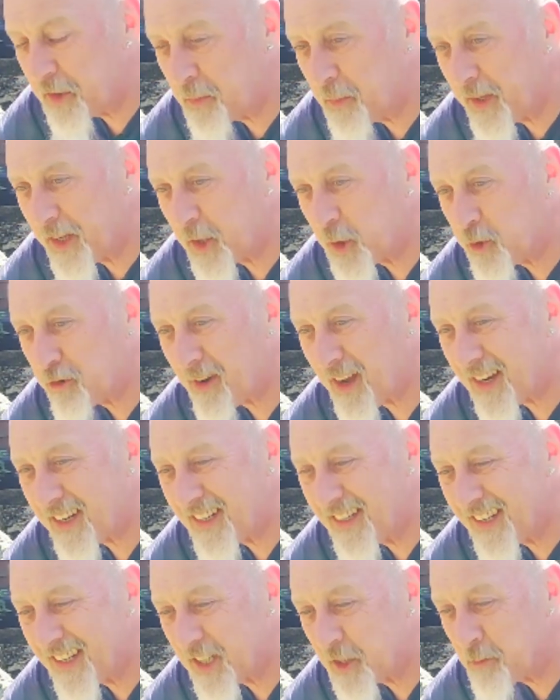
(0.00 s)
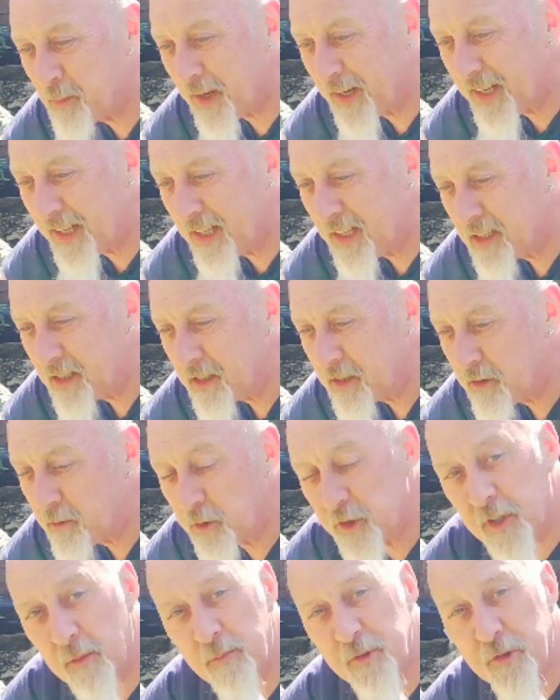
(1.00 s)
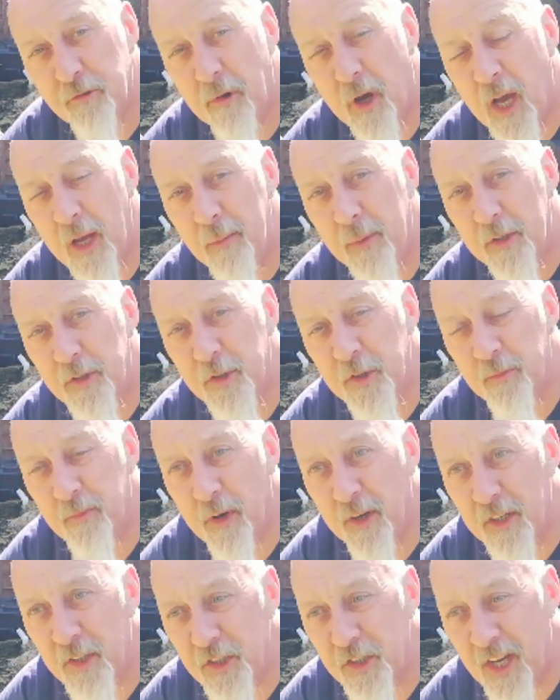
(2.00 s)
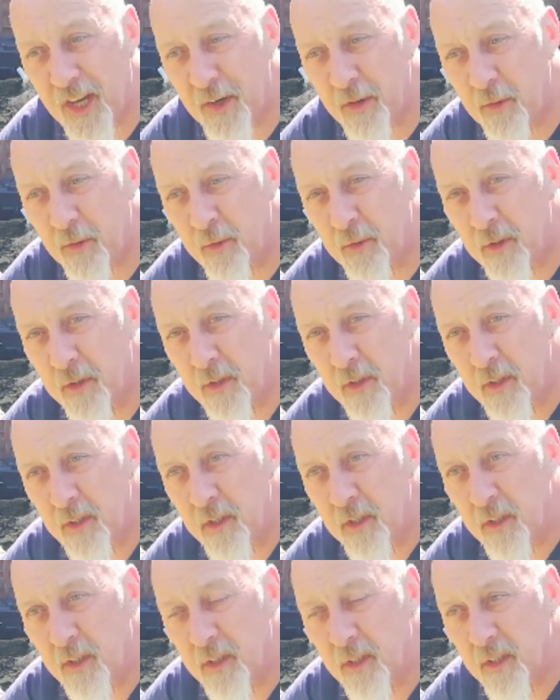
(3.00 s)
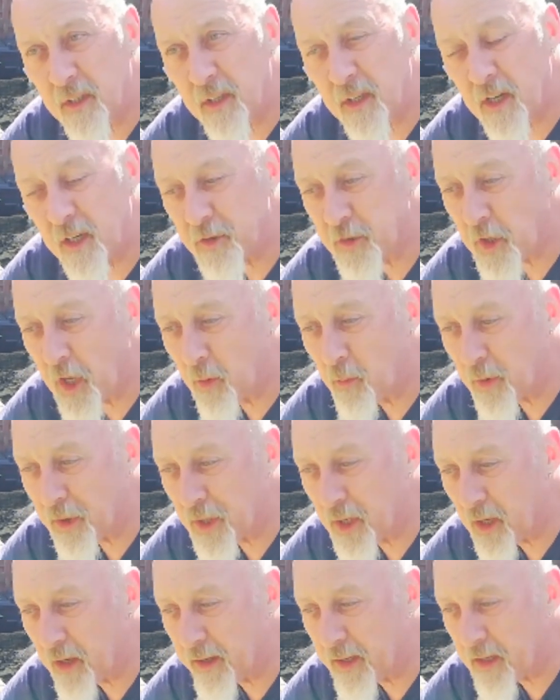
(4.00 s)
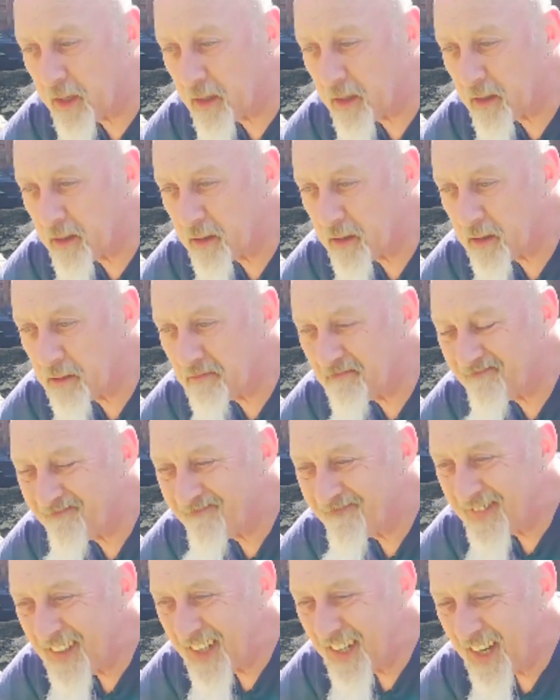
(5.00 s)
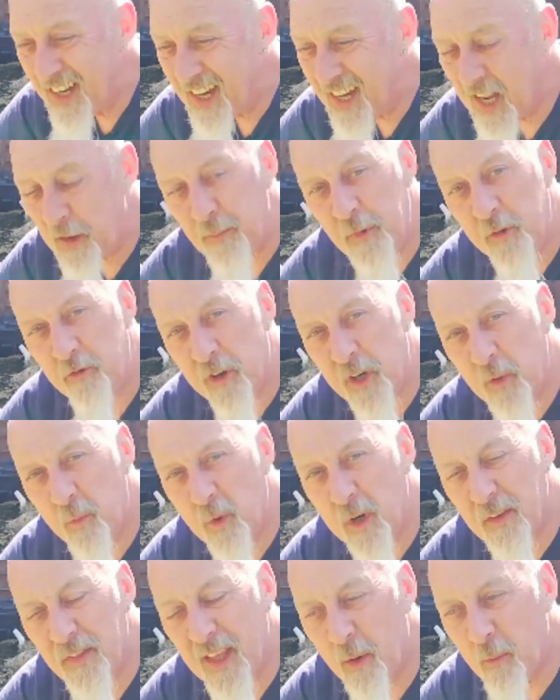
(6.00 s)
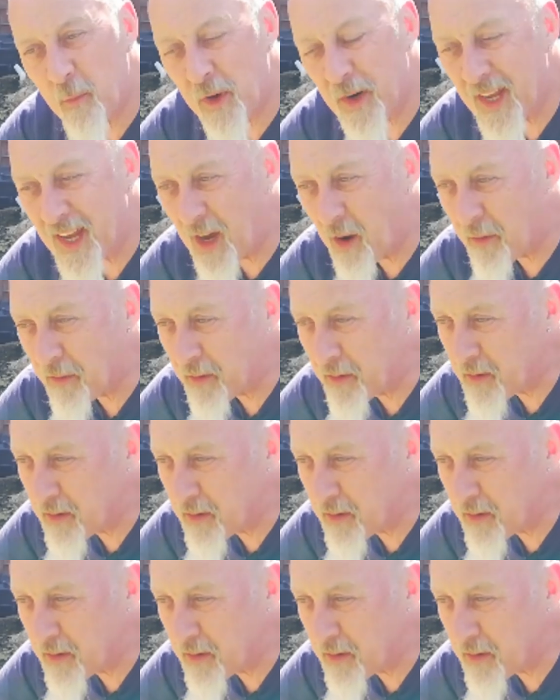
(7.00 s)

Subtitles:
to be attracting as many subscribers to my channel as I would like. I've been trying to work that one out.